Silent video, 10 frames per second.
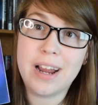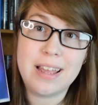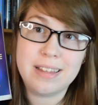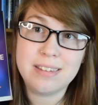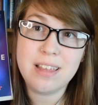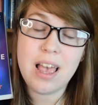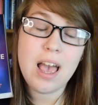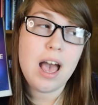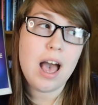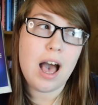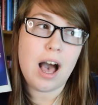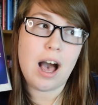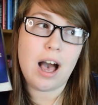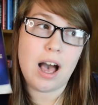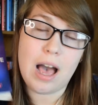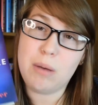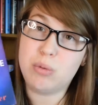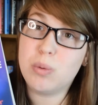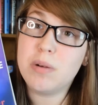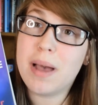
And this I was one of